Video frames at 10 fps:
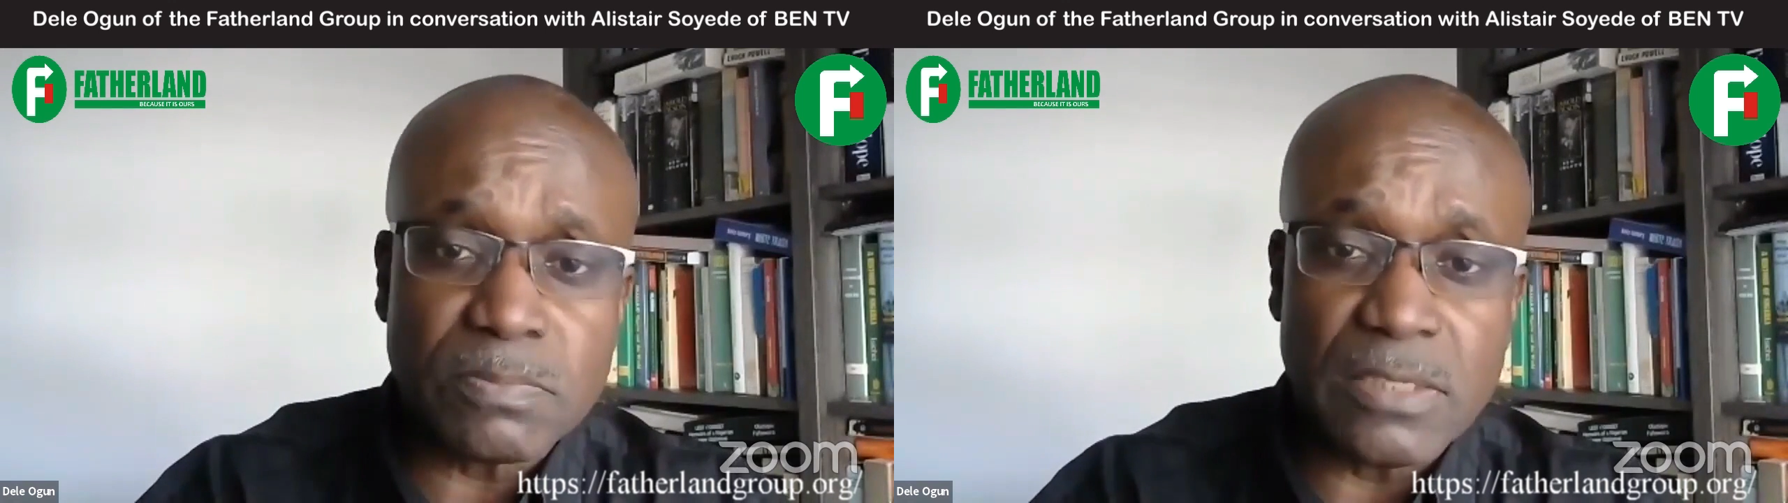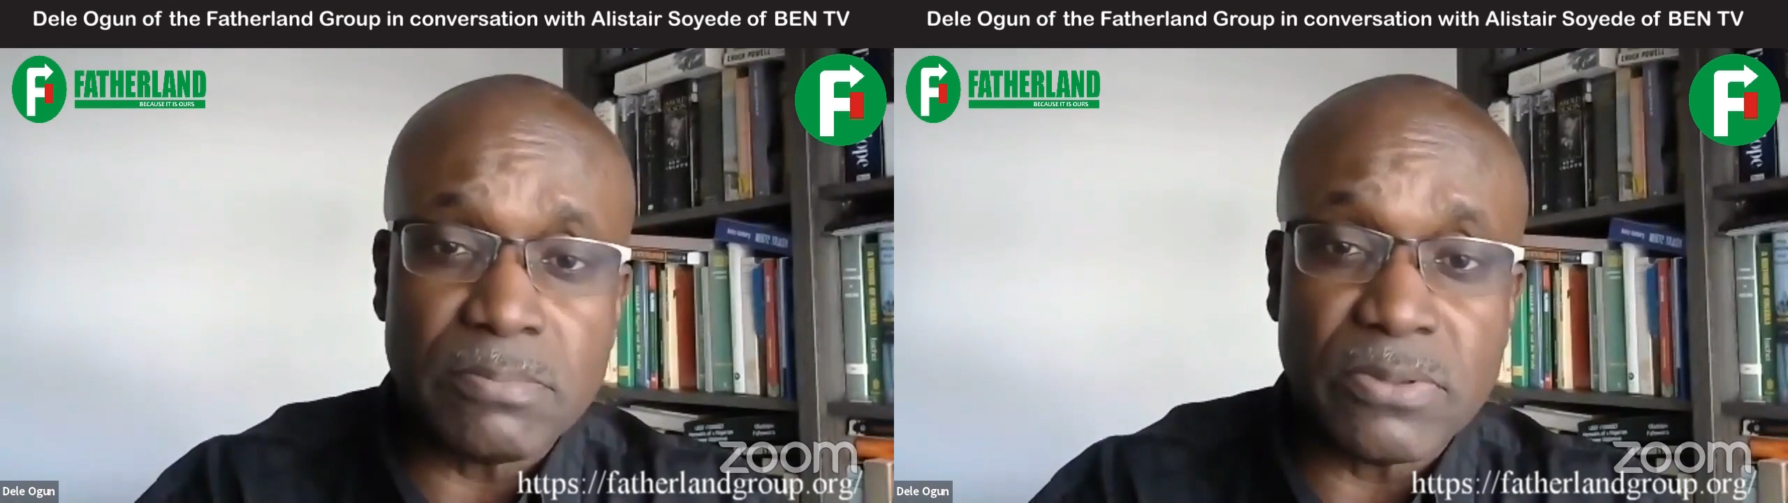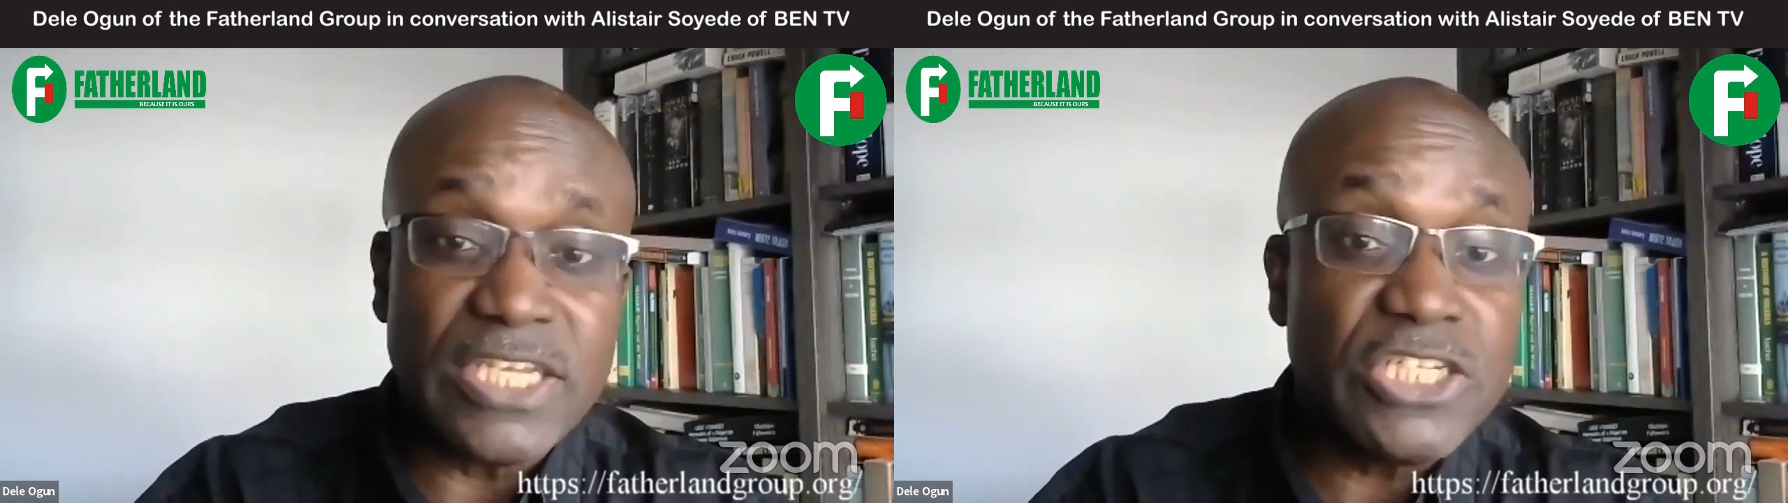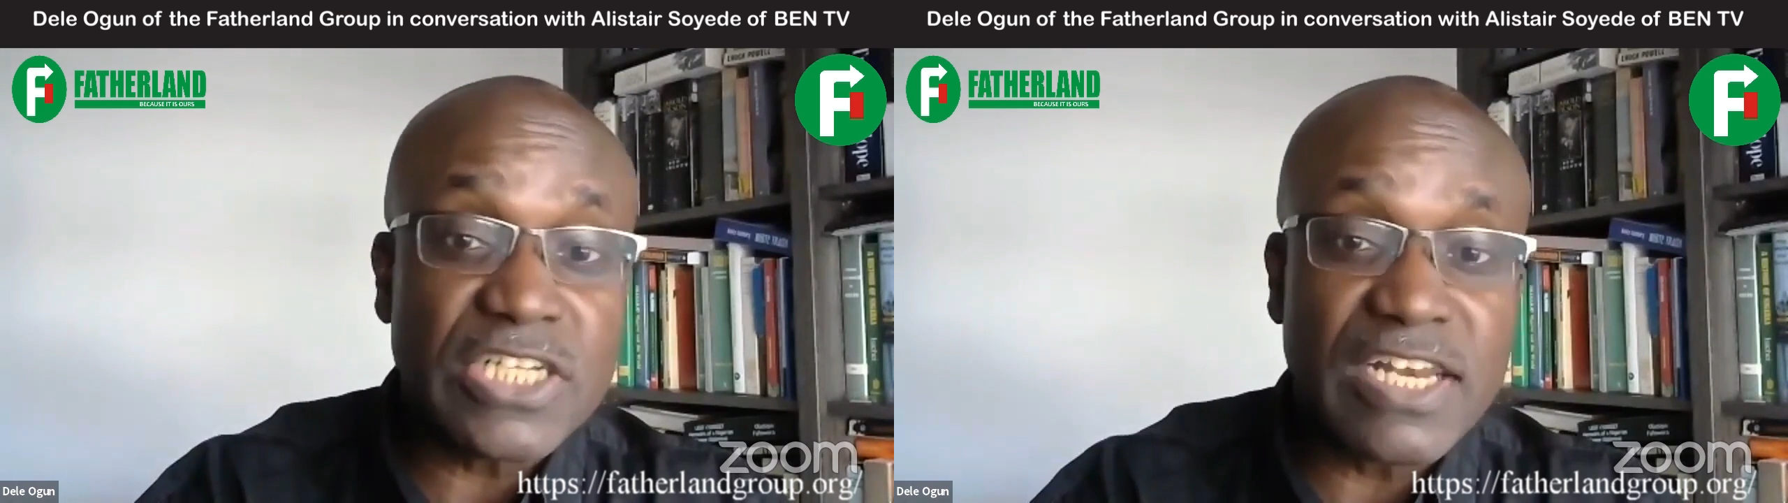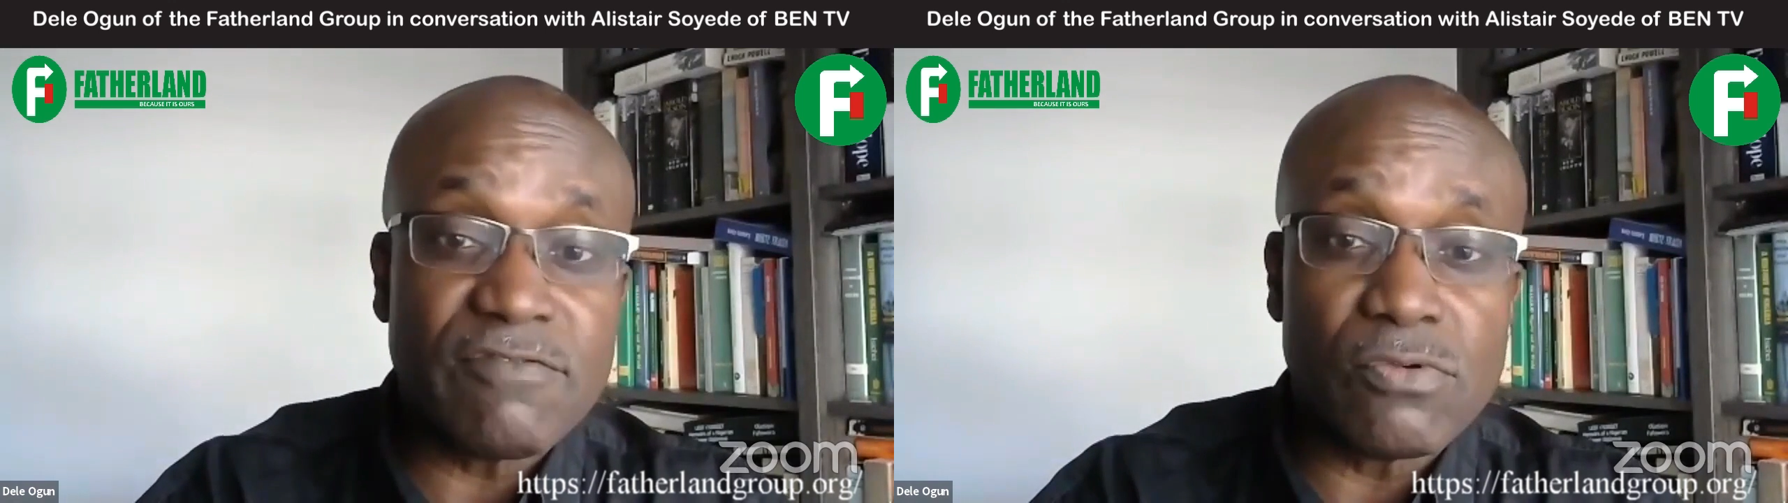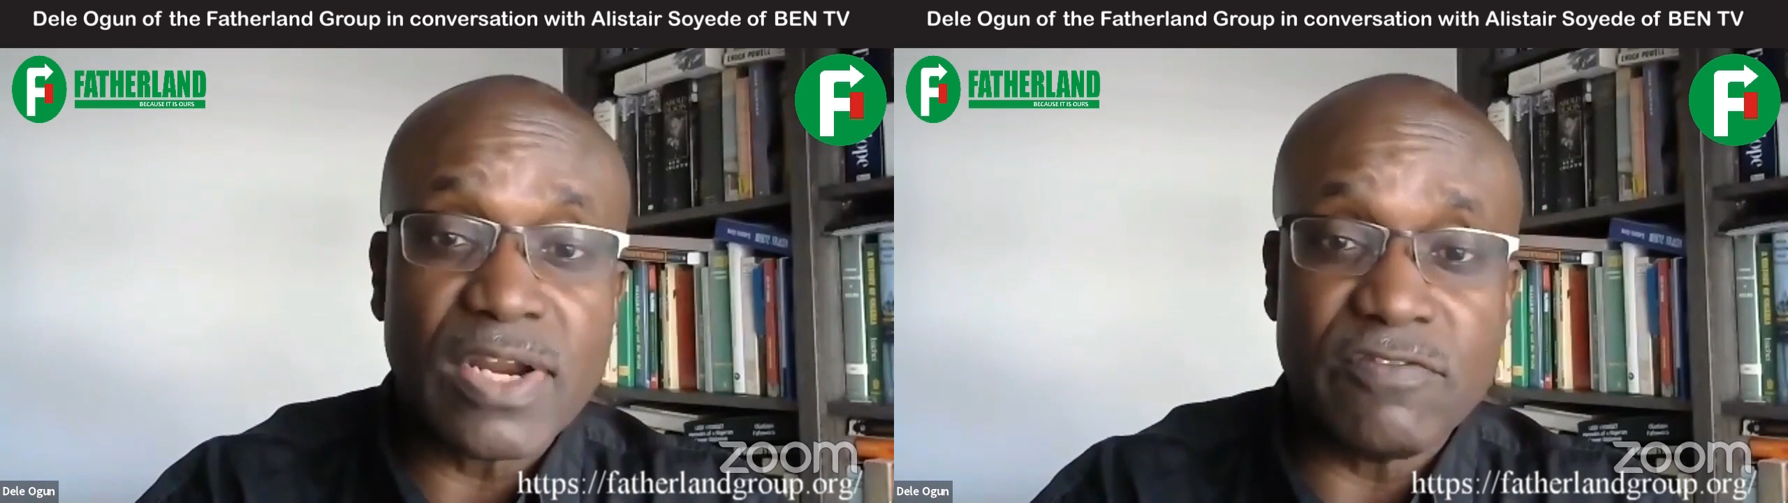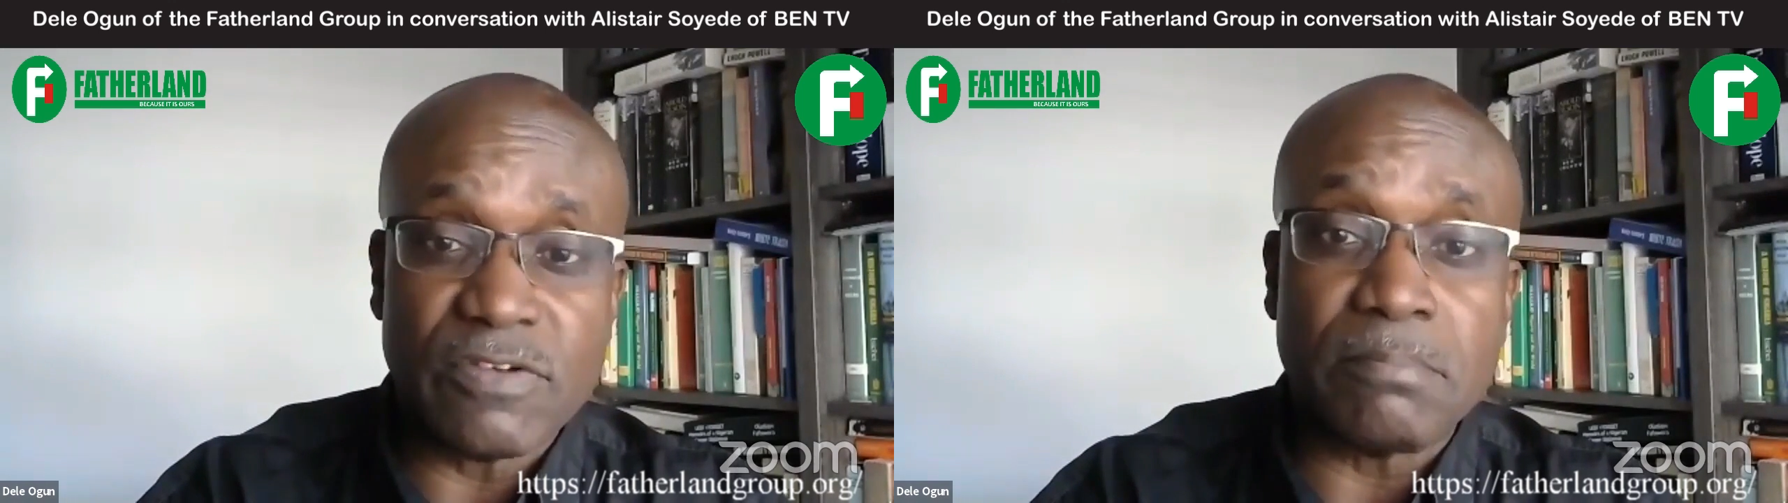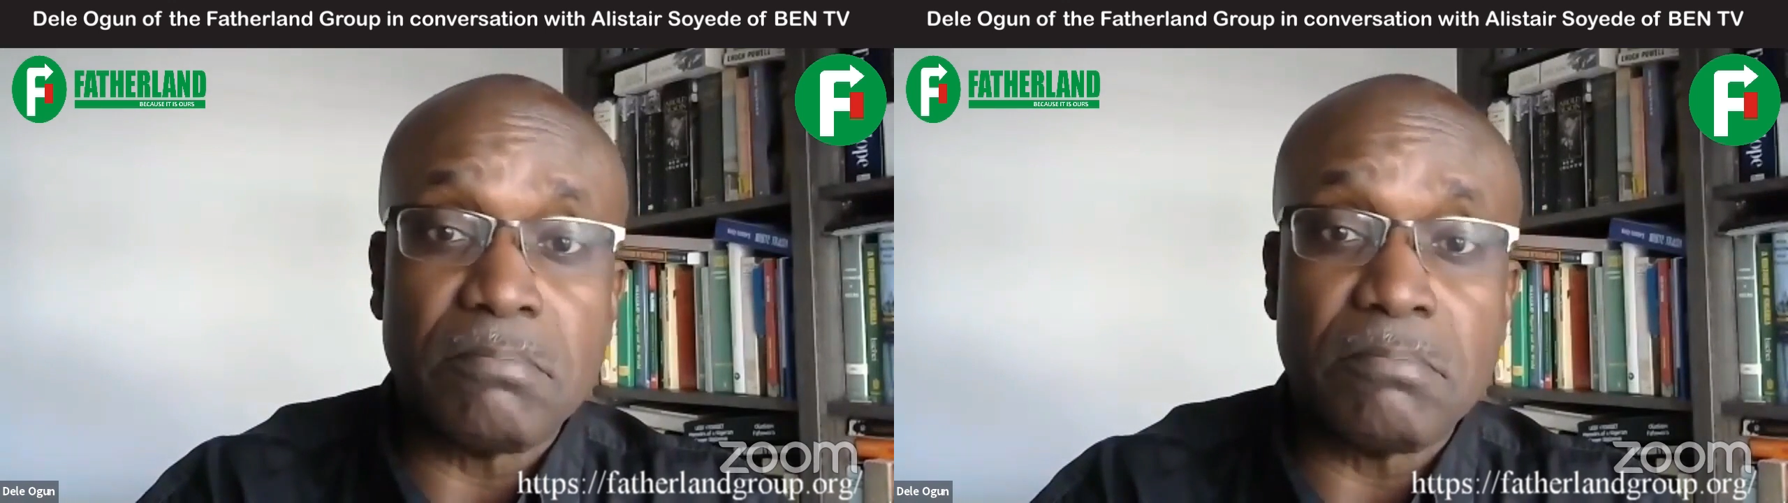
people. Each and every one of them